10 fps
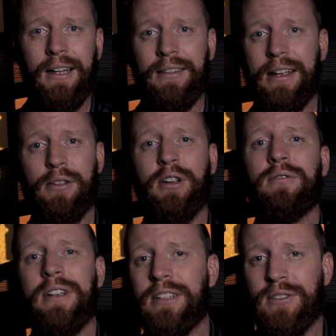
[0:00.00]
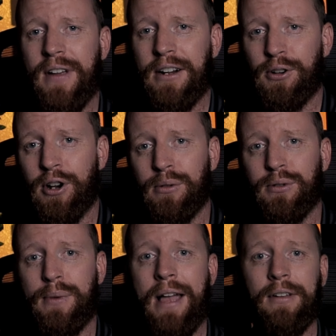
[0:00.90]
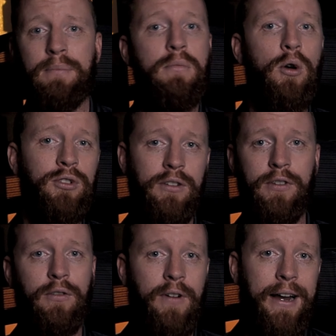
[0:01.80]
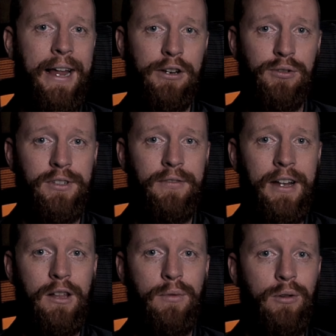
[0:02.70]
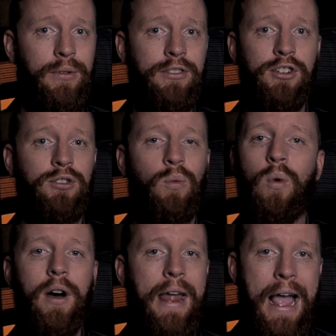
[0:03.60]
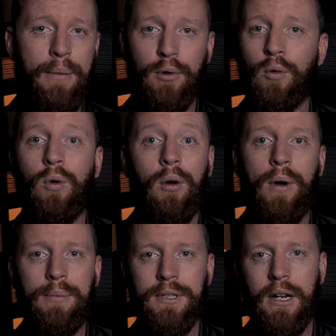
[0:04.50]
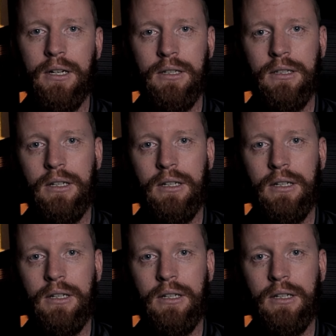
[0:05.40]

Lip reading: The other convenience factor comes from having most of your financials available with just one app or one website.